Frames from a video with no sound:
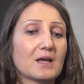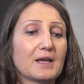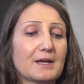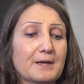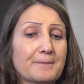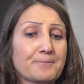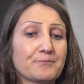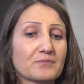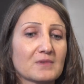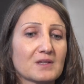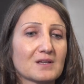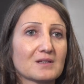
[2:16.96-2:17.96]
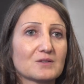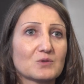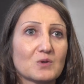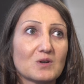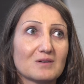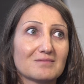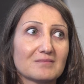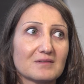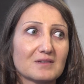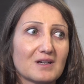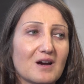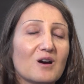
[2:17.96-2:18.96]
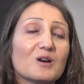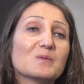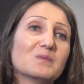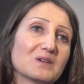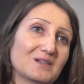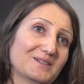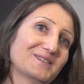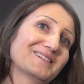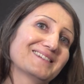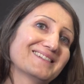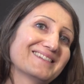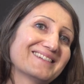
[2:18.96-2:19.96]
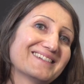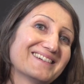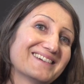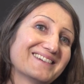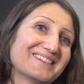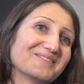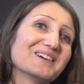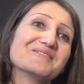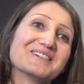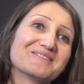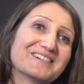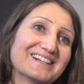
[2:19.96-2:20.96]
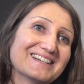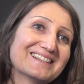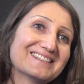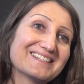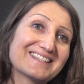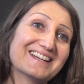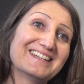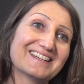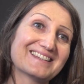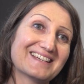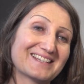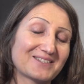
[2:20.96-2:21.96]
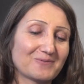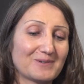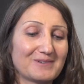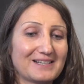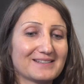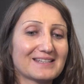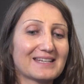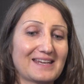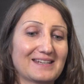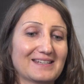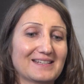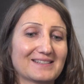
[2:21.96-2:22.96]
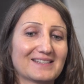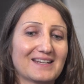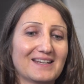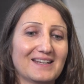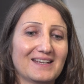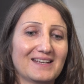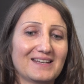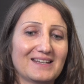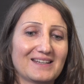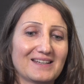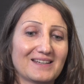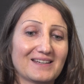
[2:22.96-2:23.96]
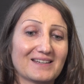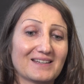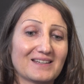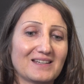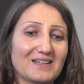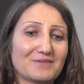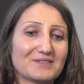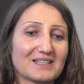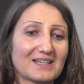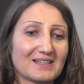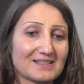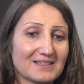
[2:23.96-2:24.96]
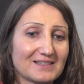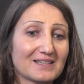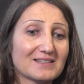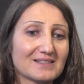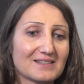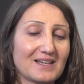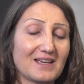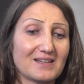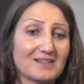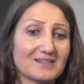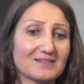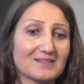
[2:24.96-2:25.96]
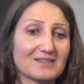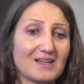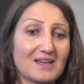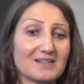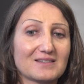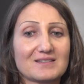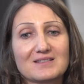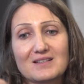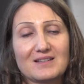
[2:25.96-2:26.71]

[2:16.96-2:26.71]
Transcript: Um, so our plot, uh, the way we were designing things, we were thinking that uh, if they can detect the, ta the taste,